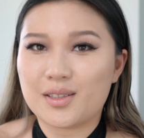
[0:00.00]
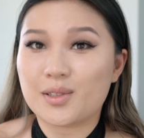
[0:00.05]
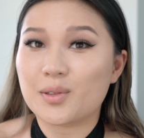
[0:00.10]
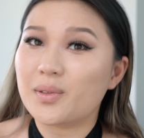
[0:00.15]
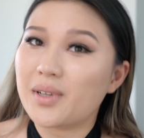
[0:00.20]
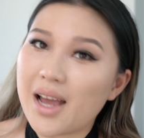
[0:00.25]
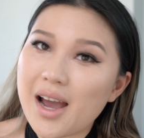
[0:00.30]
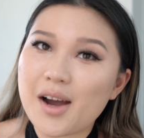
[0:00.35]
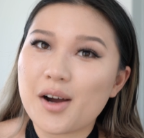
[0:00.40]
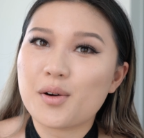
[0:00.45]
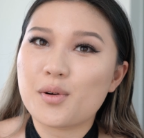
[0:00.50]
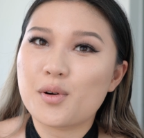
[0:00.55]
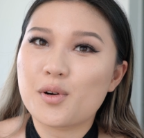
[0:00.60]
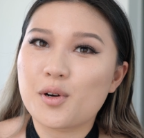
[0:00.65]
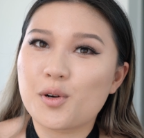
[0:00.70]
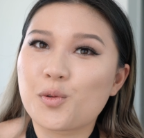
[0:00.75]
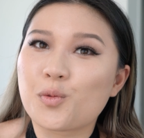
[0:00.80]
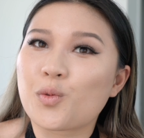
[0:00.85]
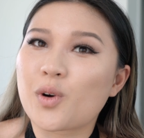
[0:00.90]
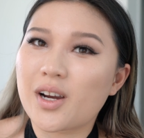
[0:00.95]
So now
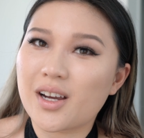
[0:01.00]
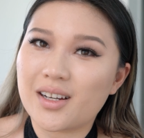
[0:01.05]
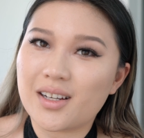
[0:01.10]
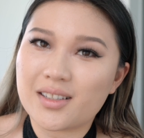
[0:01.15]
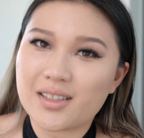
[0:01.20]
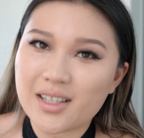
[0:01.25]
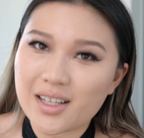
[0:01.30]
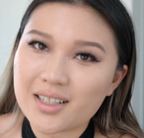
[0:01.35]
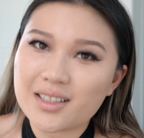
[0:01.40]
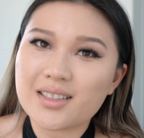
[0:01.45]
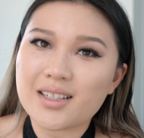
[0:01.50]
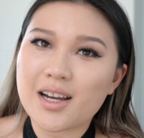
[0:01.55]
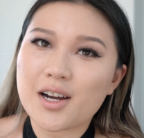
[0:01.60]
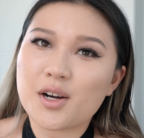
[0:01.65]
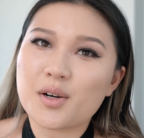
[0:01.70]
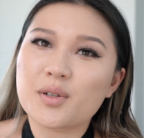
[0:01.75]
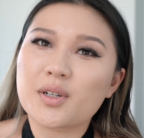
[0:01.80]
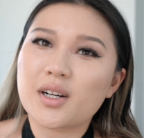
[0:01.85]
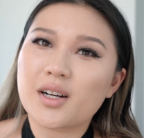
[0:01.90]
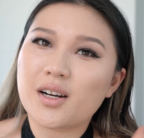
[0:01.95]
we're gonna test
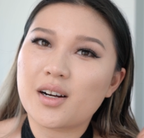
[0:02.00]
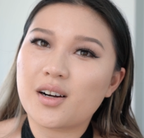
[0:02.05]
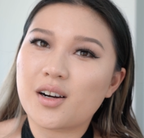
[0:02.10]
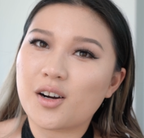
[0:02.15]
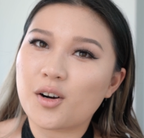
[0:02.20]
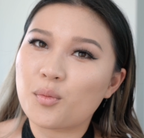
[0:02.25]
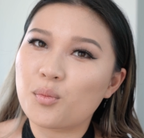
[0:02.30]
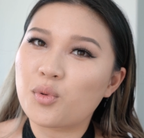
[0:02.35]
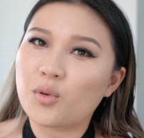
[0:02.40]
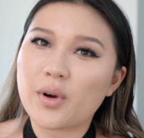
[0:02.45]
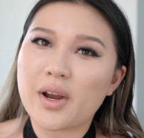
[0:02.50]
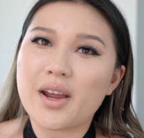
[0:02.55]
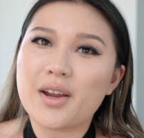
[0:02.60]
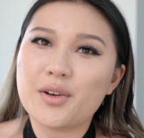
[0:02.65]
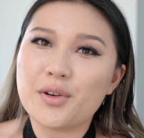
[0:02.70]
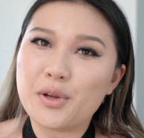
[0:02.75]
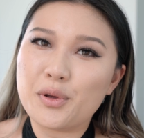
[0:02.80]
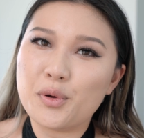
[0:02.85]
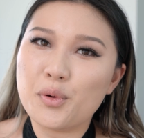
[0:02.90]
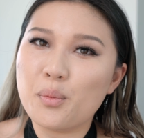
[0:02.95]
out our
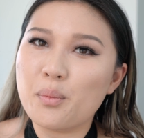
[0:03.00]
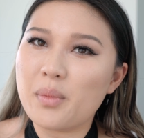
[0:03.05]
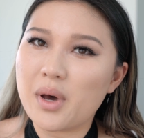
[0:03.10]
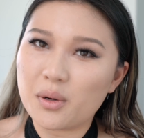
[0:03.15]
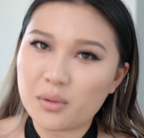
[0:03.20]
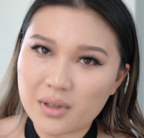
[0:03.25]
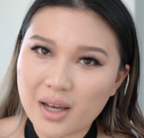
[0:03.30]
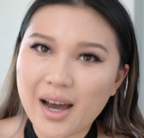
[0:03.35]
brand new MELT